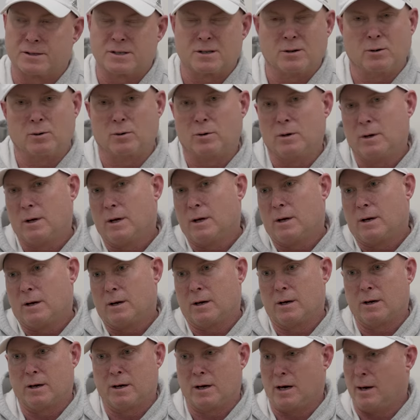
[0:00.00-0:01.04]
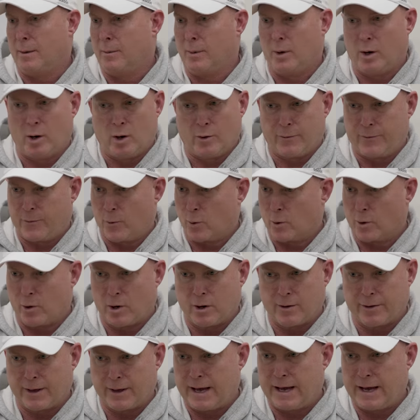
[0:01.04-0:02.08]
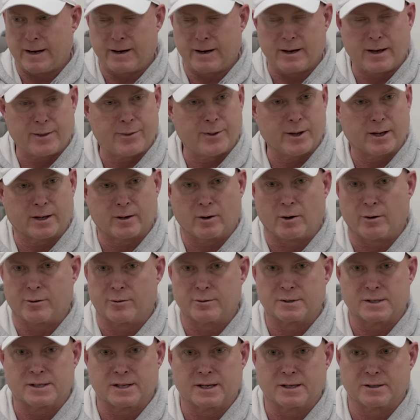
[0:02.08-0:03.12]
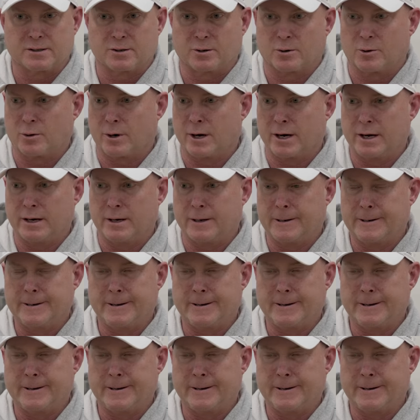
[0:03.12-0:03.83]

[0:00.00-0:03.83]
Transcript: So uh, I'm all for all that. I think all those things are great.